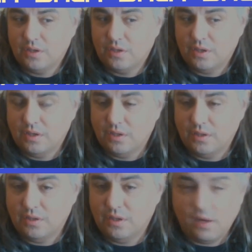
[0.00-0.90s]
and
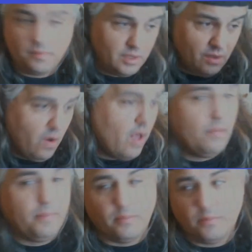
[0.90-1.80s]
I'm gonna go help
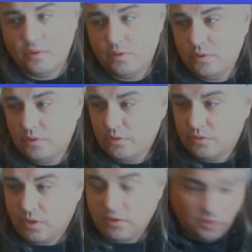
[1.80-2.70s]
him. So
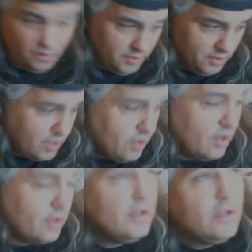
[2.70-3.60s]
I jumped in the
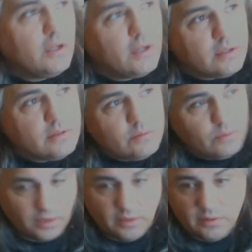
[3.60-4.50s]
car and I went